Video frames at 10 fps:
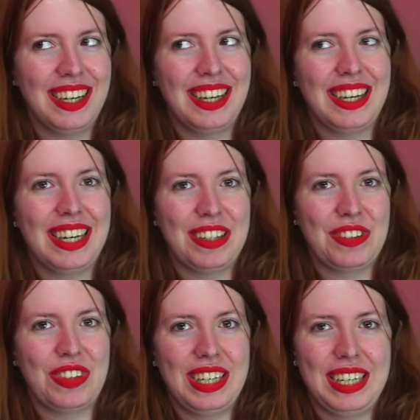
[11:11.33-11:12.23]
it
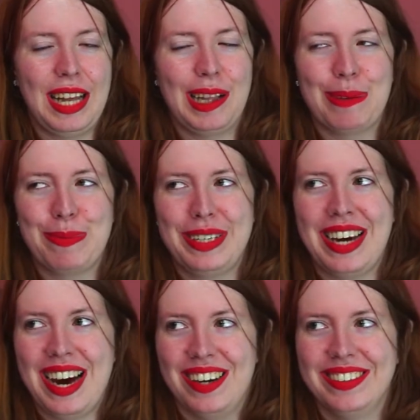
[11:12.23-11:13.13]
really helped me
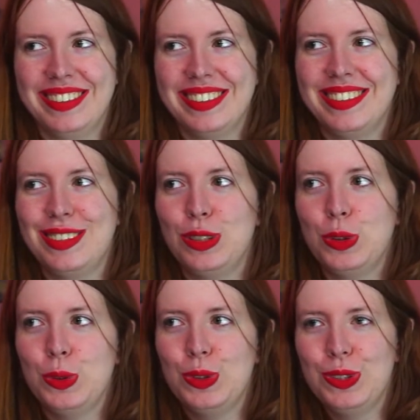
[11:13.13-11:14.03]
out
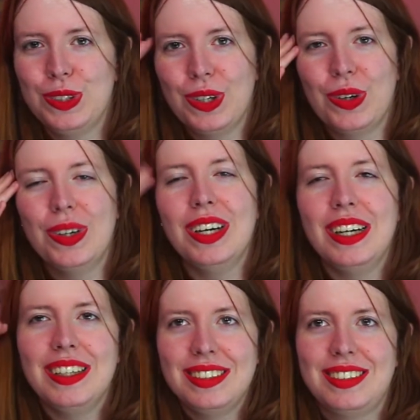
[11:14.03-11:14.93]
to,
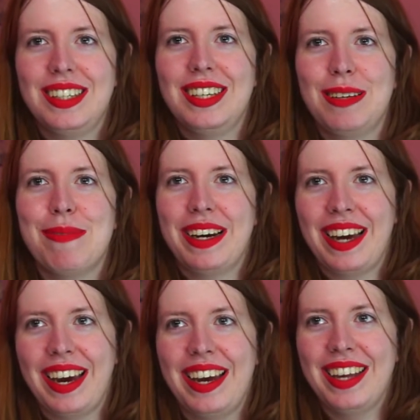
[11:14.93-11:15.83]
sing it in my
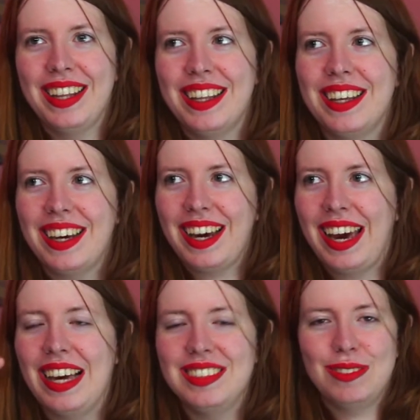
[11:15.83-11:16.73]
head
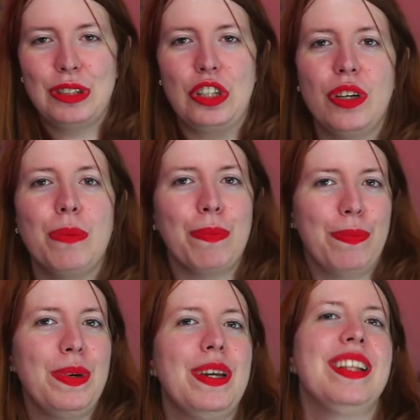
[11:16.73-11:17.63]
and
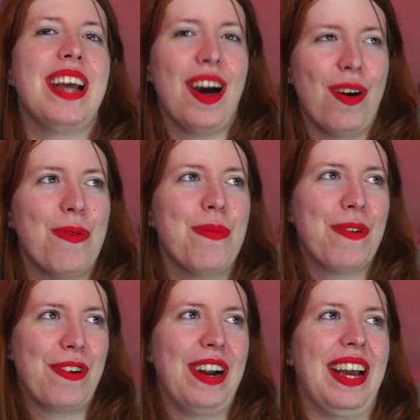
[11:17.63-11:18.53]
be now
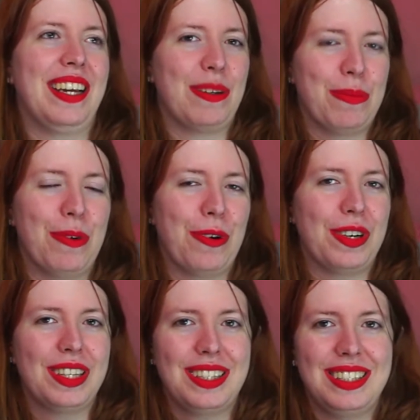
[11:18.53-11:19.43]
more like
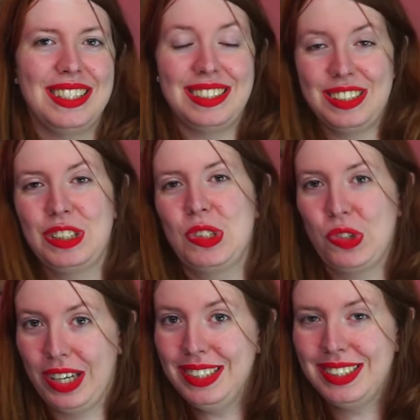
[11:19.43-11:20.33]
more
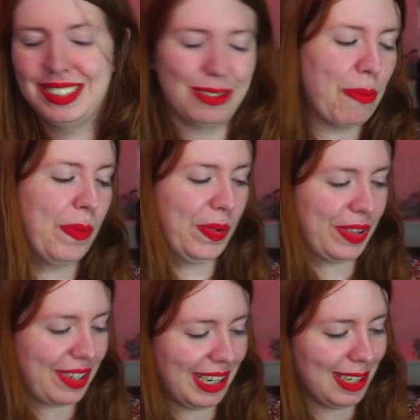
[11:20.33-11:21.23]
distress, more
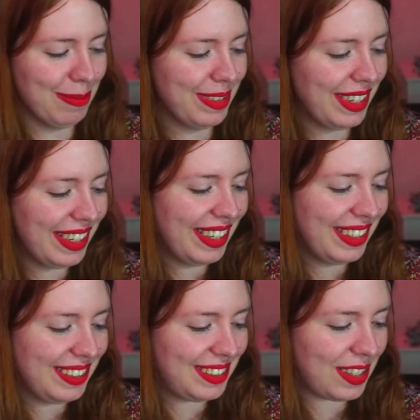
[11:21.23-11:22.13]
calm.
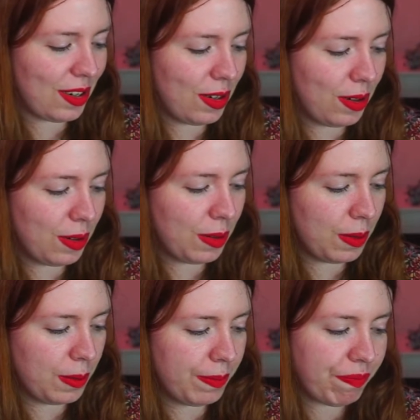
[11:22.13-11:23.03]
So